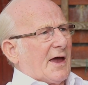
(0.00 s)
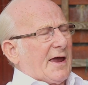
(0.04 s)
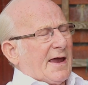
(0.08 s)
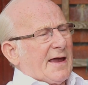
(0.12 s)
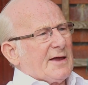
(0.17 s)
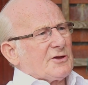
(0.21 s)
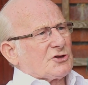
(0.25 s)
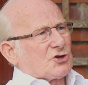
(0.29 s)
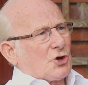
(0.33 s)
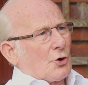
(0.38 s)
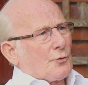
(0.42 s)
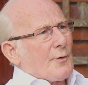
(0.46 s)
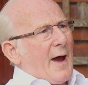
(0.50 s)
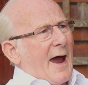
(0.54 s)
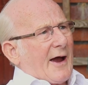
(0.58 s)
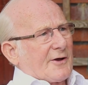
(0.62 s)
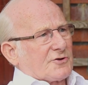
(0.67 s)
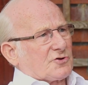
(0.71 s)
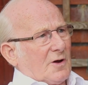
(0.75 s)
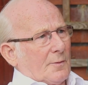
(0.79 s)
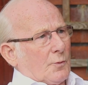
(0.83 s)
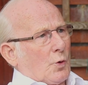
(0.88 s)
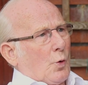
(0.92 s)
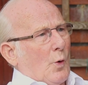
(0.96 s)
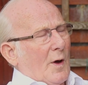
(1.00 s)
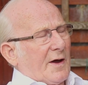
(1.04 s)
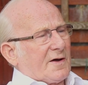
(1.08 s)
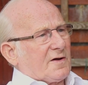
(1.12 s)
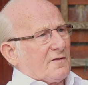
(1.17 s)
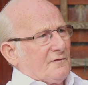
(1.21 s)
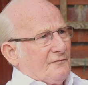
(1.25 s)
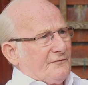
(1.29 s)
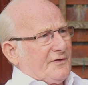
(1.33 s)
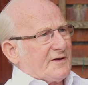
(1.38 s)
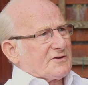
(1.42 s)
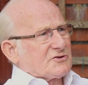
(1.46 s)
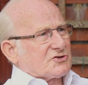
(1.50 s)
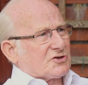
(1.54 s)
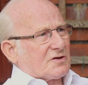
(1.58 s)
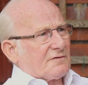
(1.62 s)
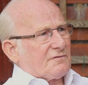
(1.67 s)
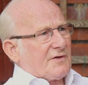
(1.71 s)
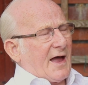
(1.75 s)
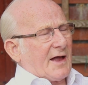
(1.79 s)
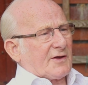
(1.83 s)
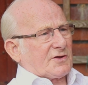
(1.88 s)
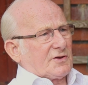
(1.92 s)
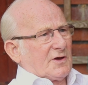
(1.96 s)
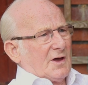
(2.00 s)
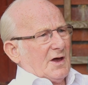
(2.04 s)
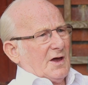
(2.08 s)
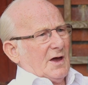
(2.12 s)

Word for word: they interact. I'm quite convinced of that.